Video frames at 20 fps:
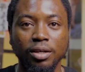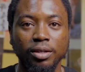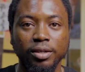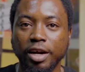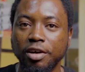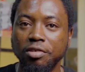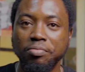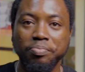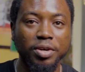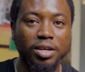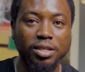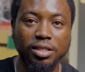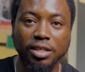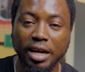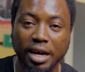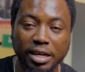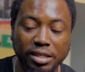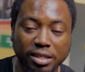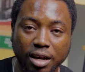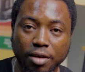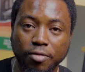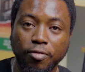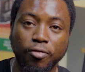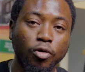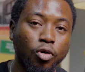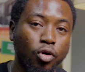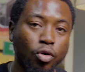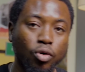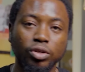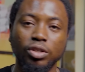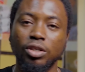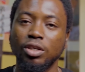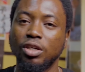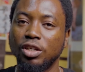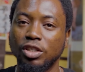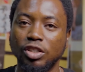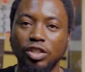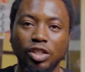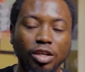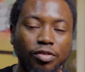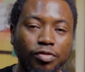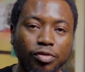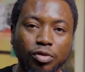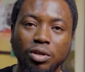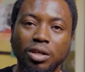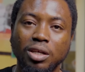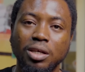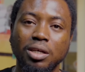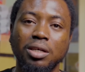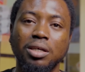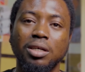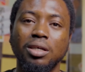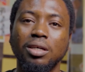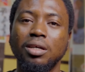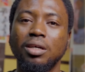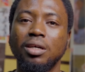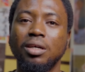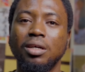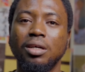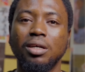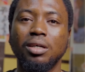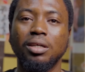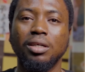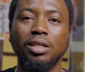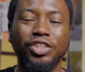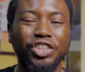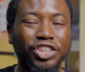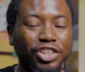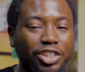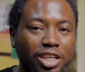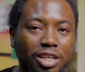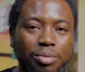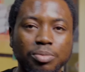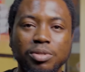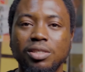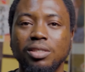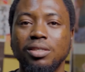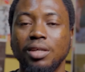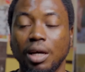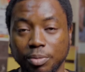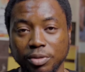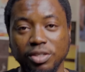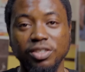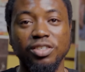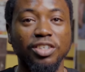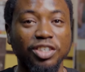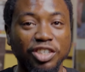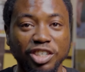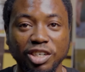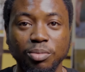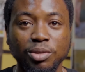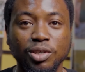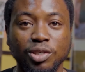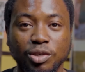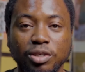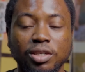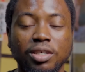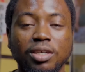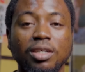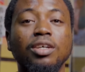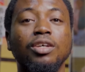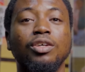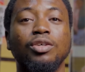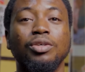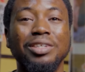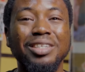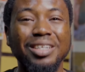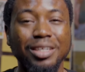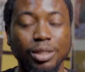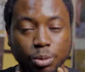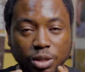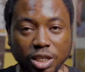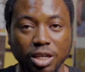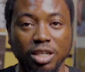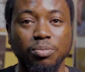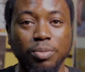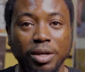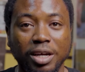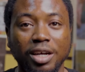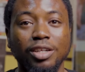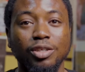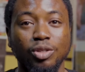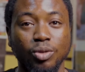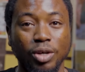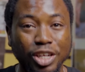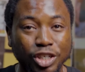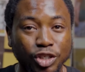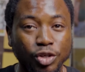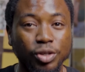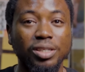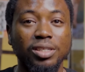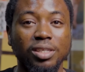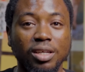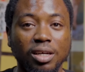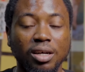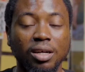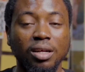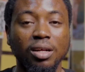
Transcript: That repairs cars like Ford, Chevrolet, GMC. This is a GMC, so yeah, you need a specialist mechanic to enjoy this car